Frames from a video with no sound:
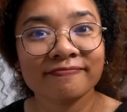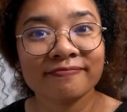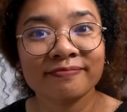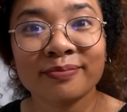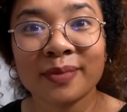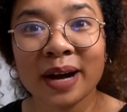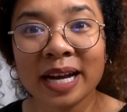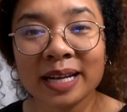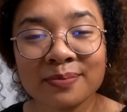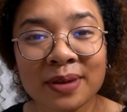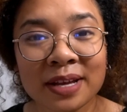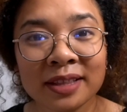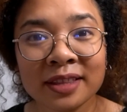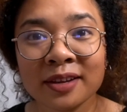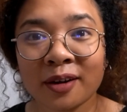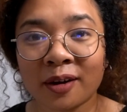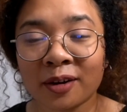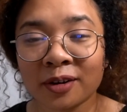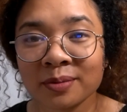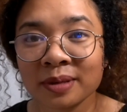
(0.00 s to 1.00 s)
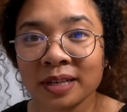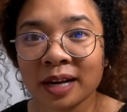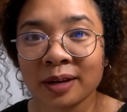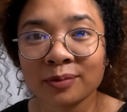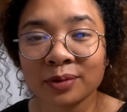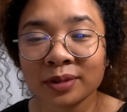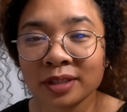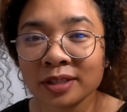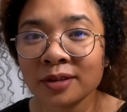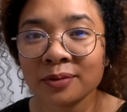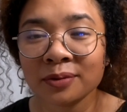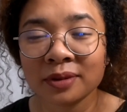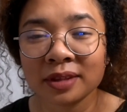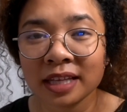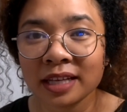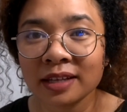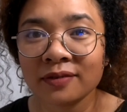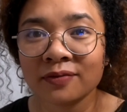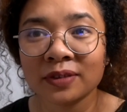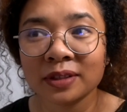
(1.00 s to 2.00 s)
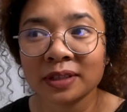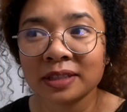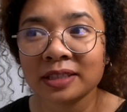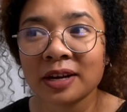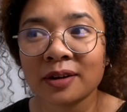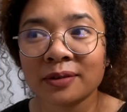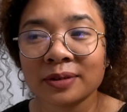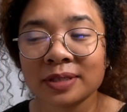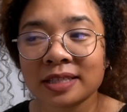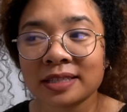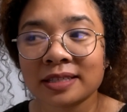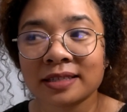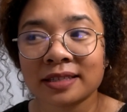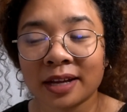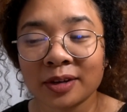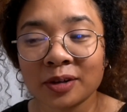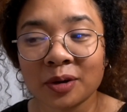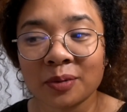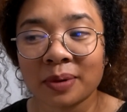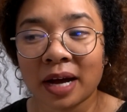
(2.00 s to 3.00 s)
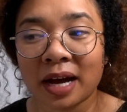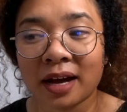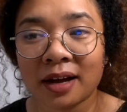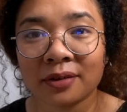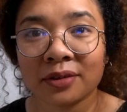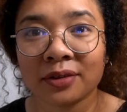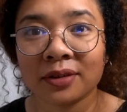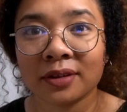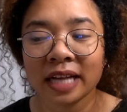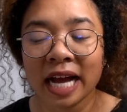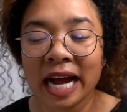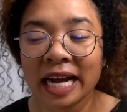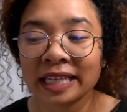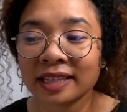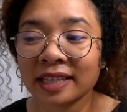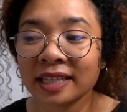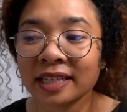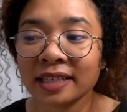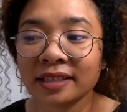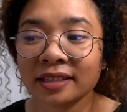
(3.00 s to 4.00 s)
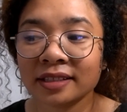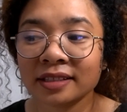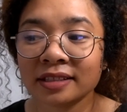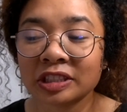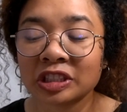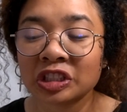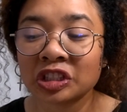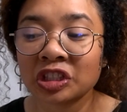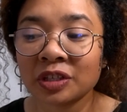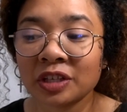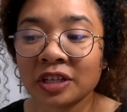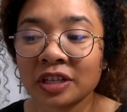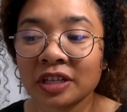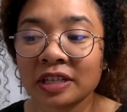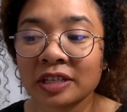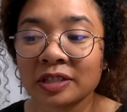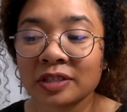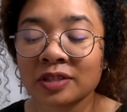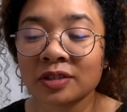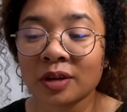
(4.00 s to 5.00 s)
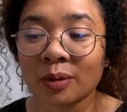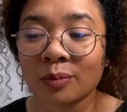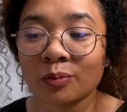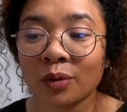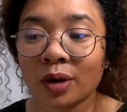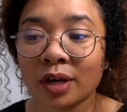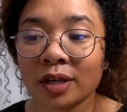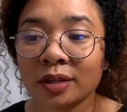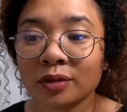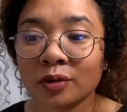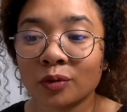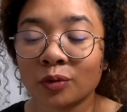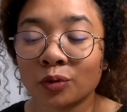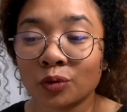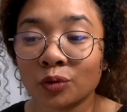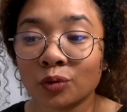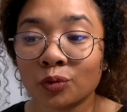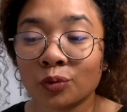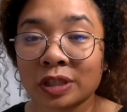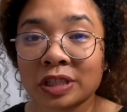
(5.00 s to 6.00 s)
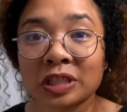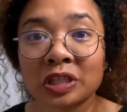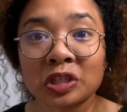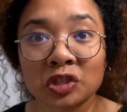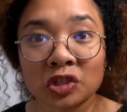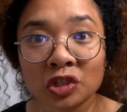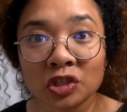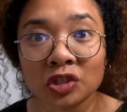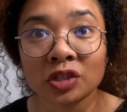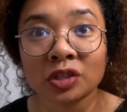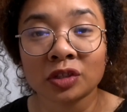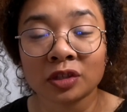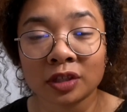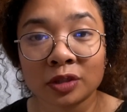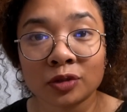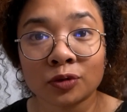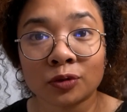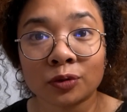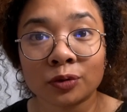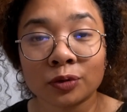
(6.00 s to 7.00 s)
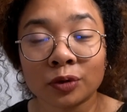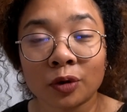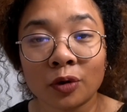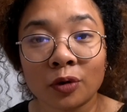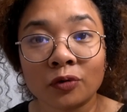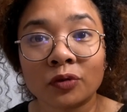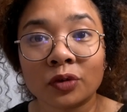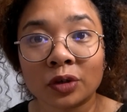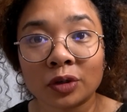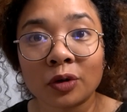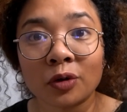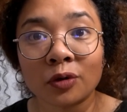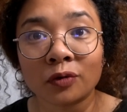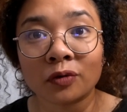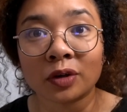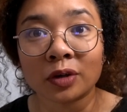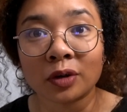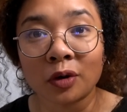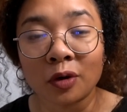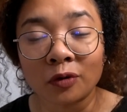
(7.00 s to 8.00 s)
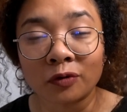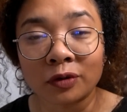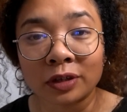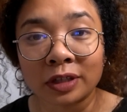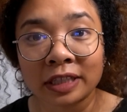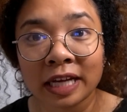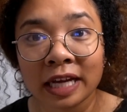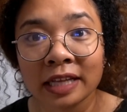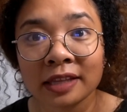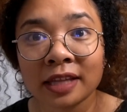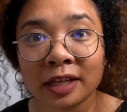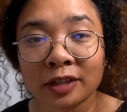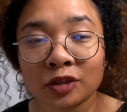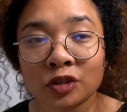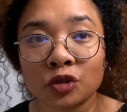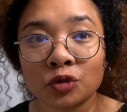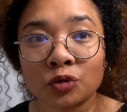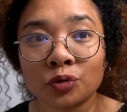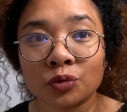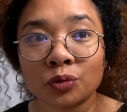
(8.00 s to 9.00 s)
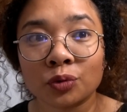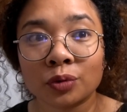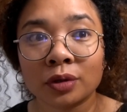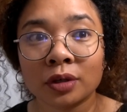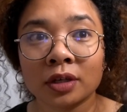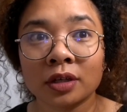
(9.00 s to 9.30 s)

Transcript: might make the argument I really don't think Villanelle is a psychopath. I think she is someone who was consistently told over and over and over again that you